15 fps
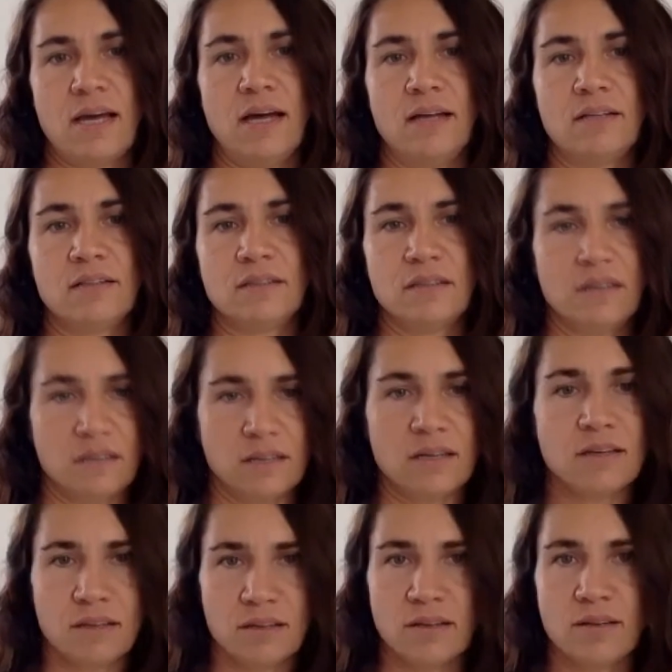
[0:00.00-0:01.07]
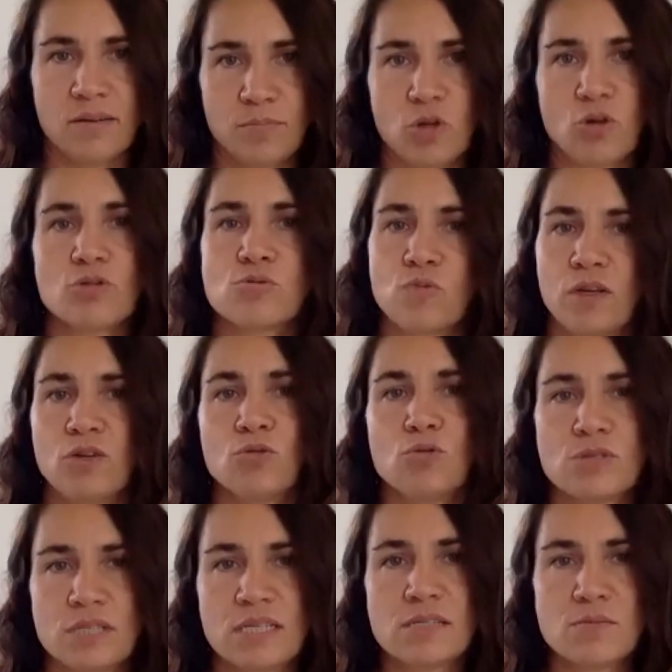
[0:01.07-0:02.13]
And because we
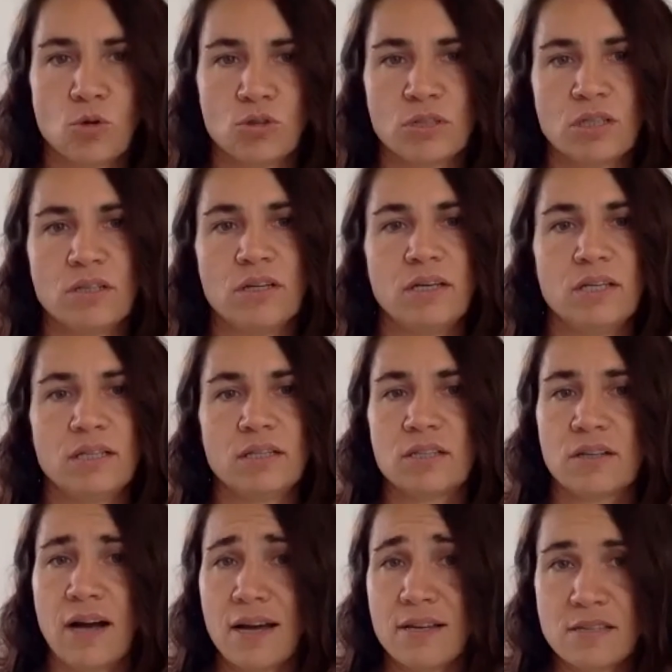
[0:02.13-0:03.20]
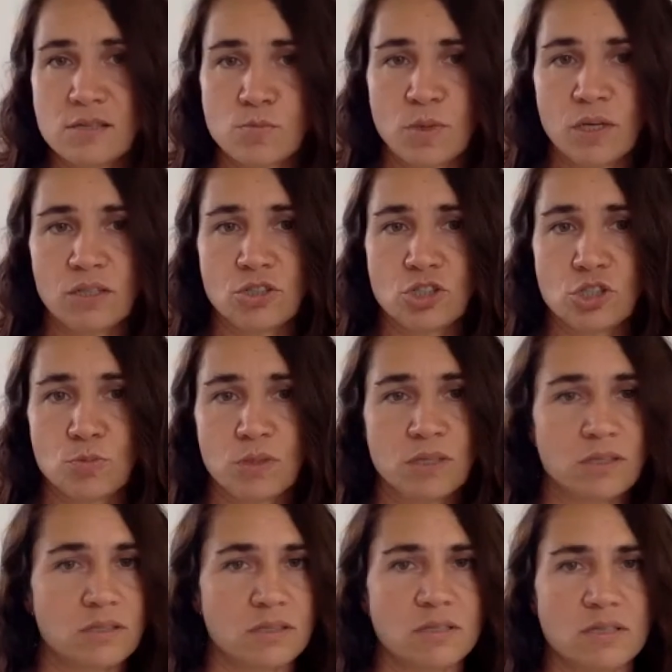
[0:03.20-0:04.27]
use this model in crisis
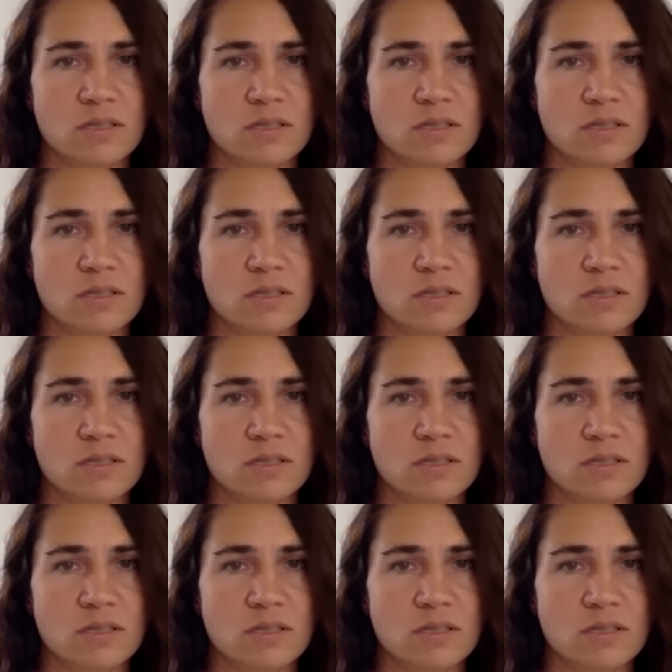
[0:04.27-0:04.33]
management,